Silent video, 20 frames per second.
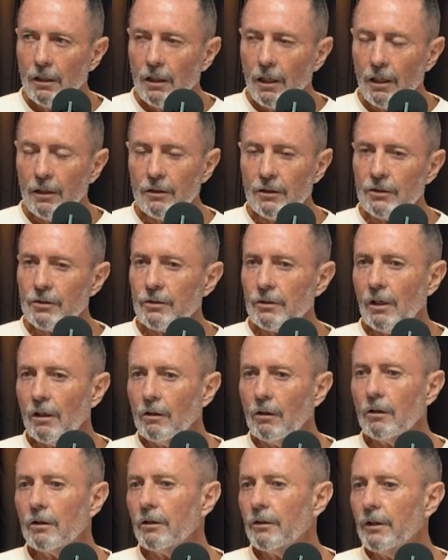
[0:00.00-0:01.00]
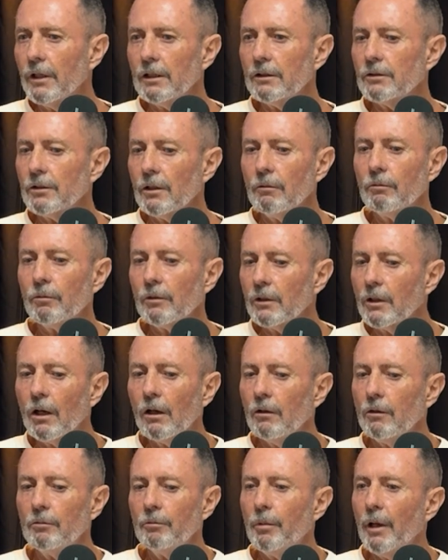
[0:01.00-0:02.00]
And it's a lot of things are
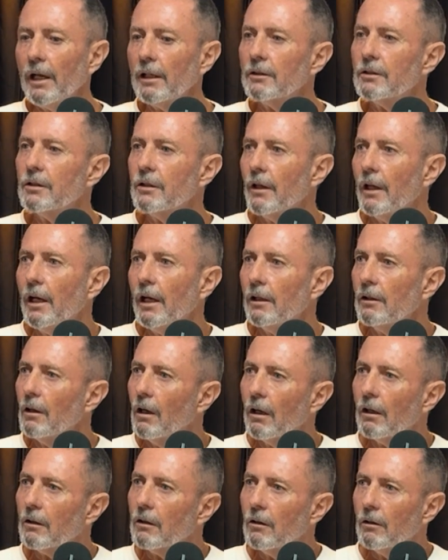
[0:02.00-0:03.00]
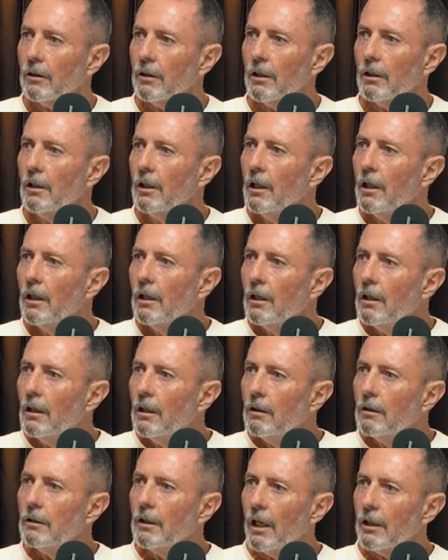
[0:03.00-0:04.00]
going back to that kind of
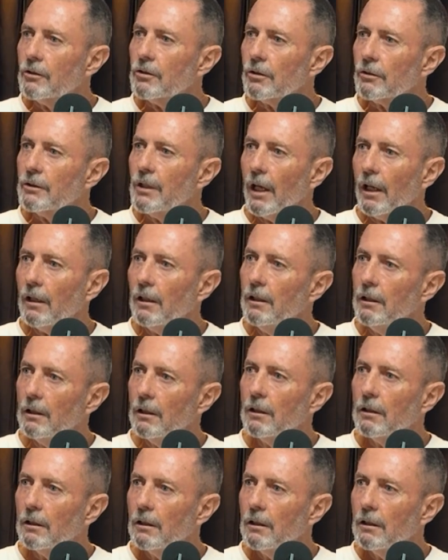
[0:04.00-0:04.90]
natural talent.